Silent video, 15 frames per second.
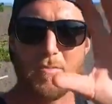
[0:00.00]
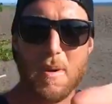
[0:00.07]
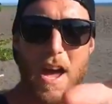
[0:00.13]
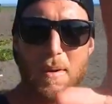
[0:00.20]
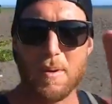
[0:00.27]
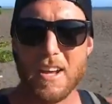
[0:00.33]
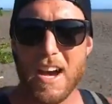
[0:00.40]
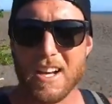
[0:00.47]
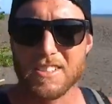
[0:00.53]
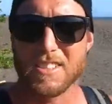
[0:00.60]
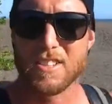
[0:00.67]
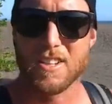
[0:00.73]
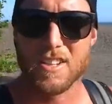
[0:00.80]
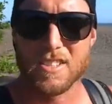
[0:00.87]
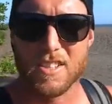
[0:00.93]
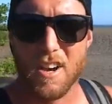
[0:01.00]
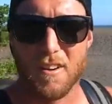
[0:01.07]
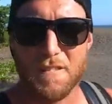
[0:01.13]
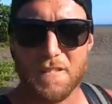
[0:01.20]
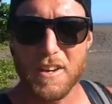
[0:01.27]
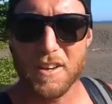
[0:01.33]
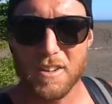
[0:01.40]
you may be asking
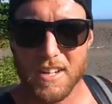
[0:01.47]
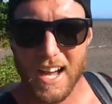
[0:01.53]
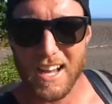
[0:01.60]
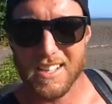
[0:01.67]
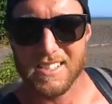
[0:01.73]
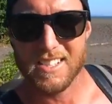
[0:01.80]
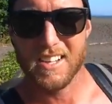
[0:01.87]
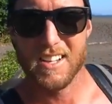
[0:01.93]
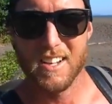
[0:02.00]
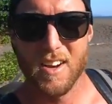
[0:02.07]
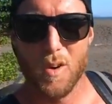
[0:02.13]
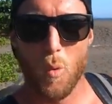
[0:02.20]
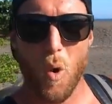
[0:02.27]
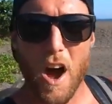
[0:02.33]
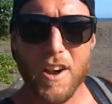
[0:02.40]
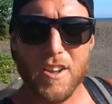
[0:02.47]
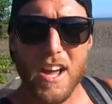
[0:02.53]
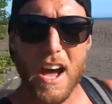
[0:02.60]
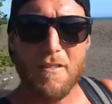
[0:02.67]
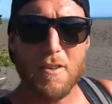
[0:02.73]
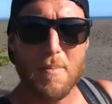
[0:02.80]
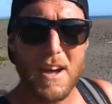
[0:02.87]
yourself, field days, why do you
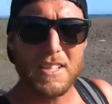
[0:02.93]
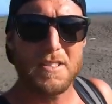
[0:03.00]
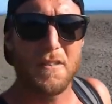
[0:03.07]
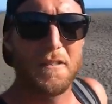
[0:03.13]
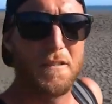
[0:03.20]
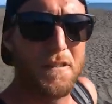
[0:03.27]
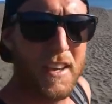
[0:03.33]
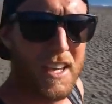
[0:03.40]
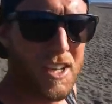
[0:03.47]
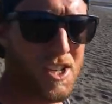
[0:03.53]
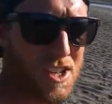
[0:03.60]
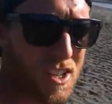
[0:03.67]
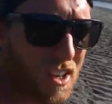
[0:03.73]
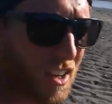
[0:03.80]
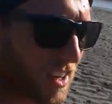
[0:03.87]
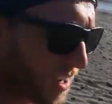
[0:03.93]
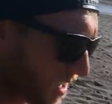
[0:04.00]
have a massive fish